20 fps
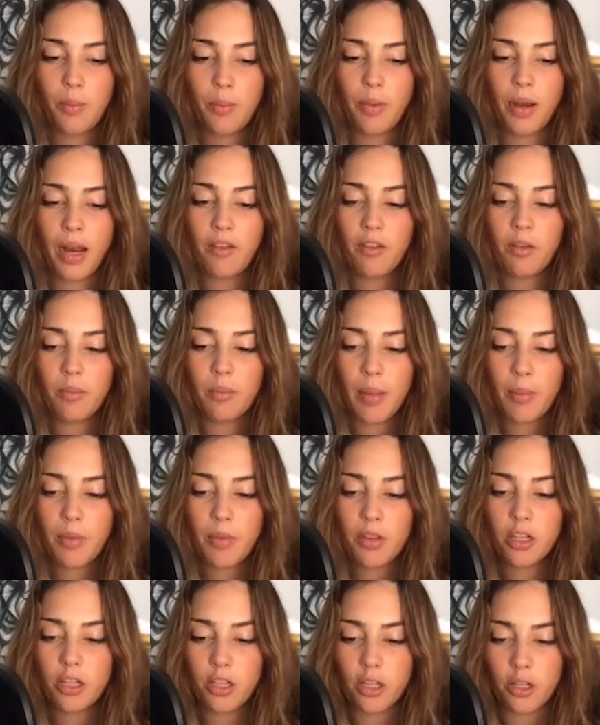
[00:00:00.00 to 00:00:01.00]
But I
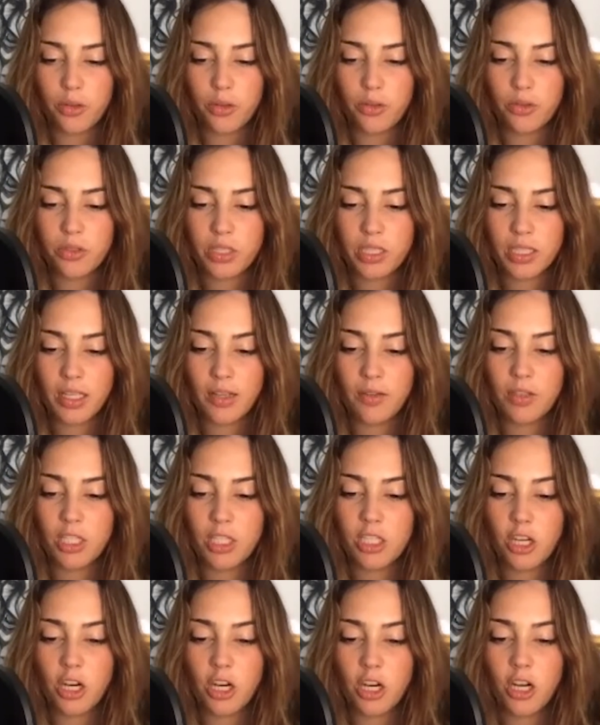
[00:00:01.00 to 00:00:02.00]
remember the clothes. It was
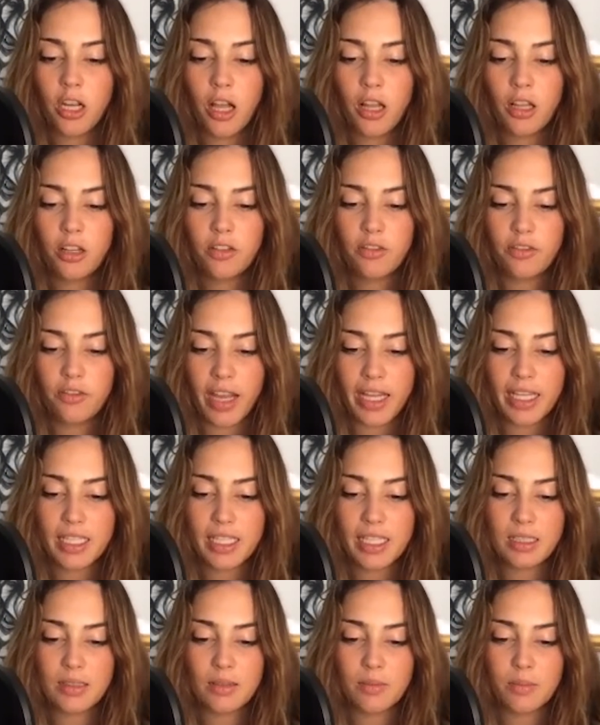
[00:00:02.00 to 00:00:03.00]
a dark colored
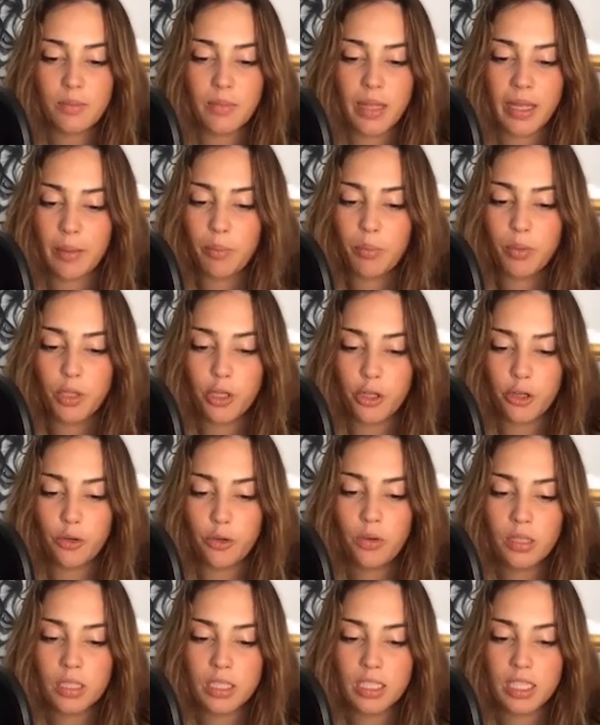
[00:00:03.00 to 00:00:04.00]
vest, like
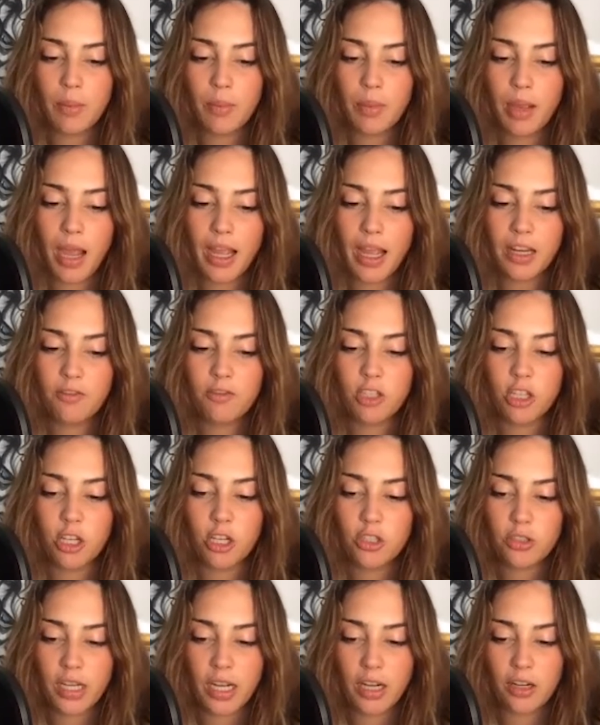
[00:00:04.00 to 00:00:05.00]
blue, some kind of
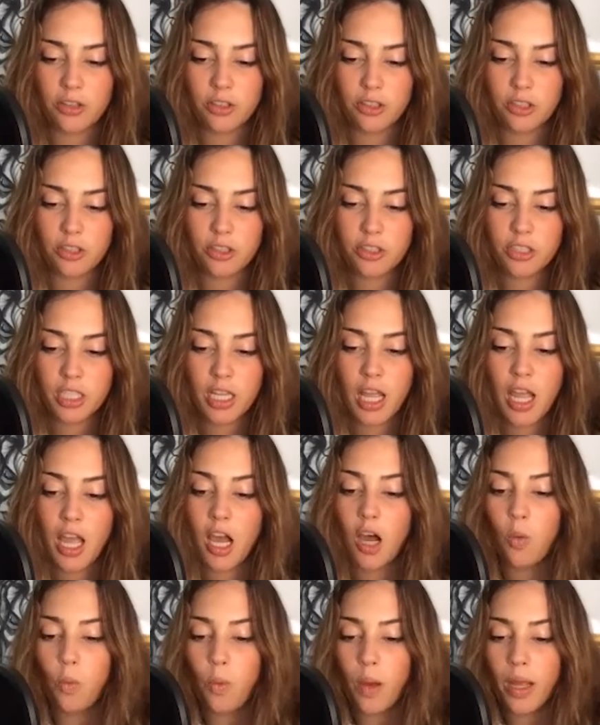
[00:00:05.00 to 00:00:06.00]
dark trousers,
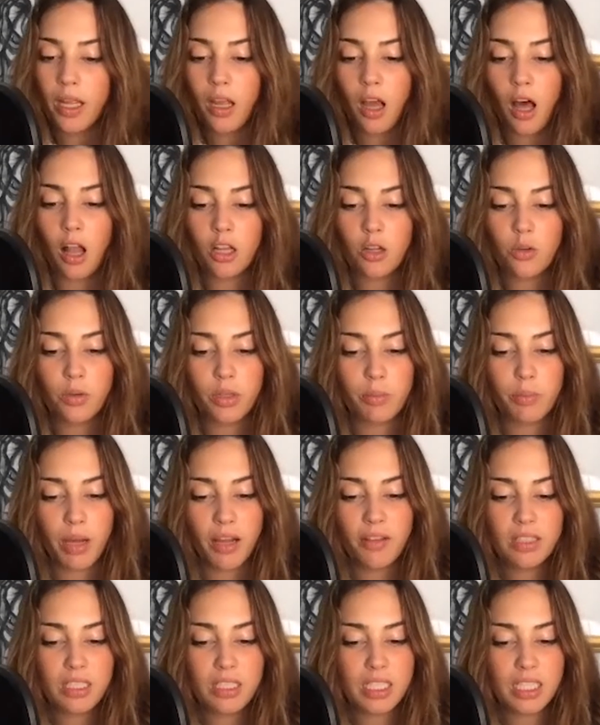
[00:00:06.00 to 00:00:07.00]
a white collar with
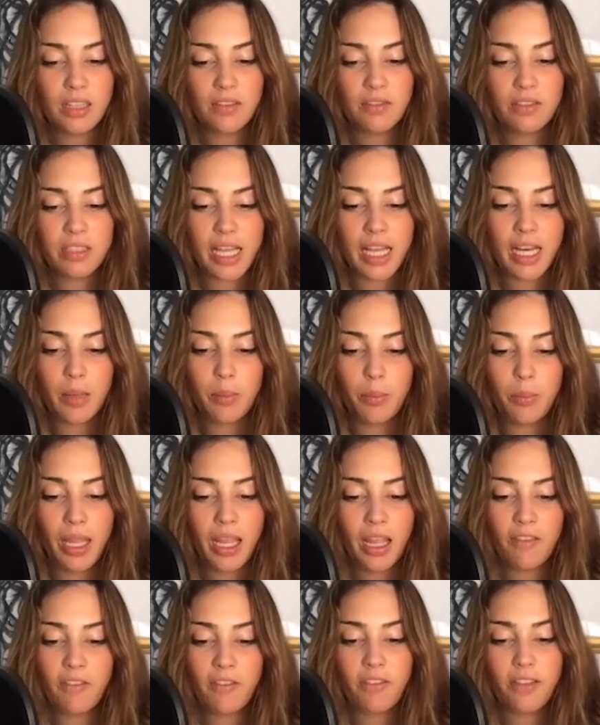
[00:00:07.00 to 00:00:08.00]
puff sleeves, and a
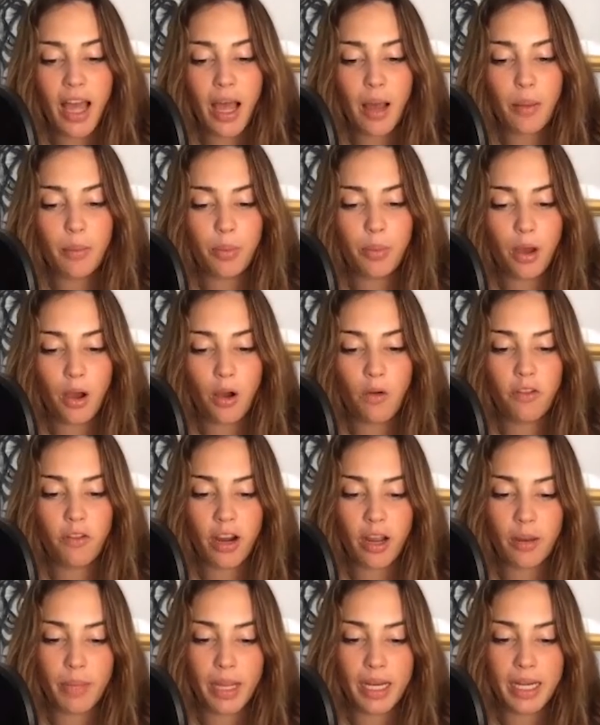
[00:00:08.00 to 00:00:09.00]
pink flat bow
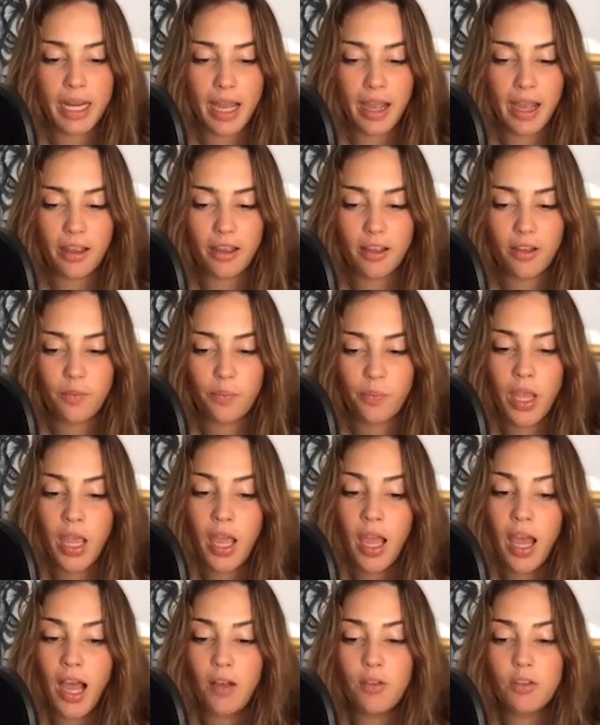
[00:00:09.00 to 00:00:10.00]
around my neck.
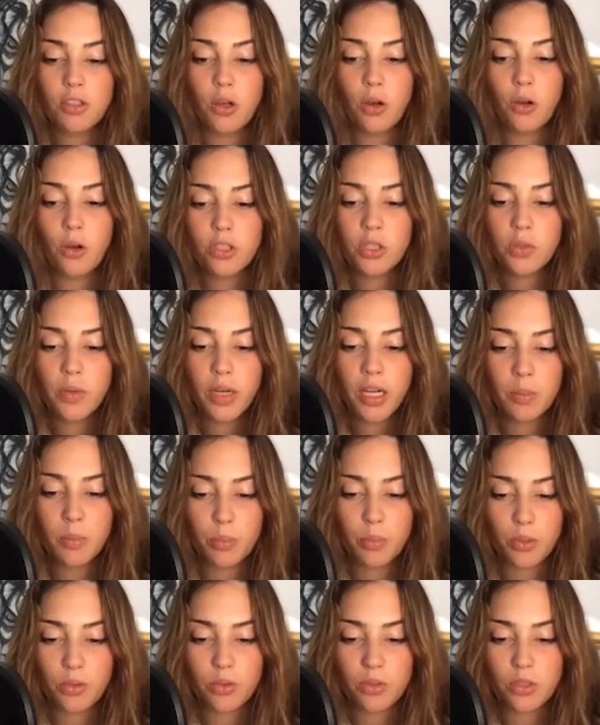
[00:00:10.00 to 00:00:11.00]
I was also wearing
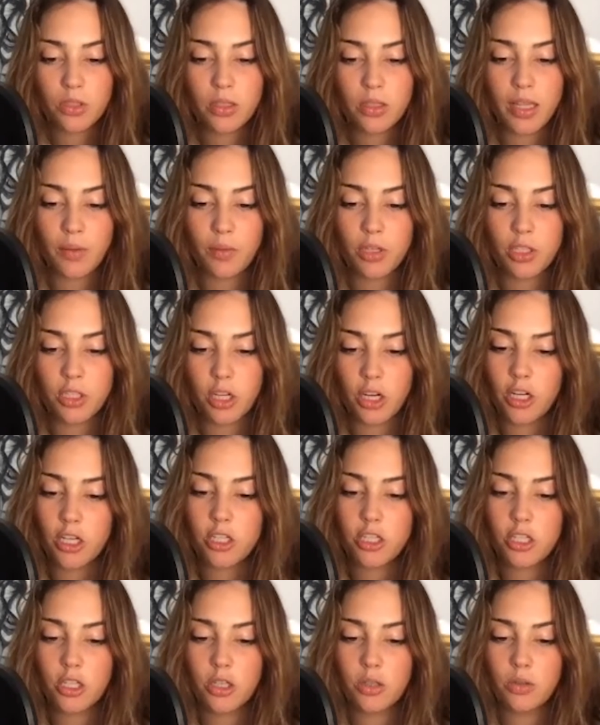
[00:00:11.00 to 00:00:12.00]
boots that were
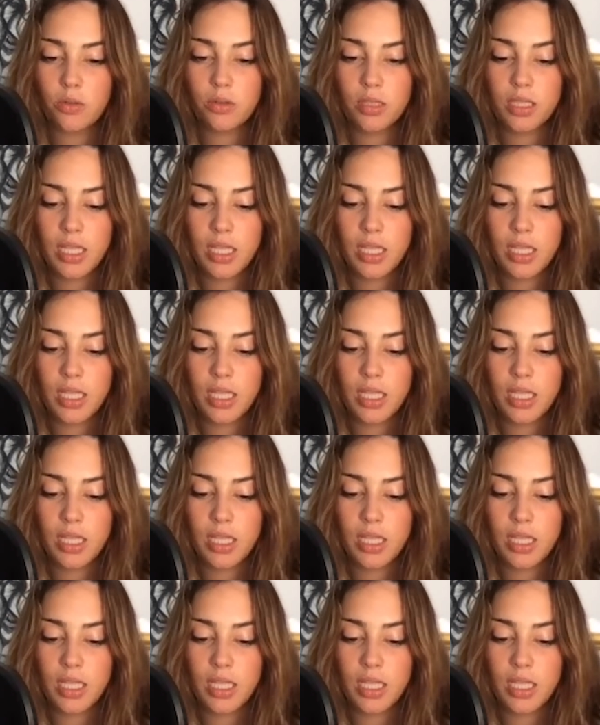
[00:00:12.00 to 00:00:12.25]
dark too.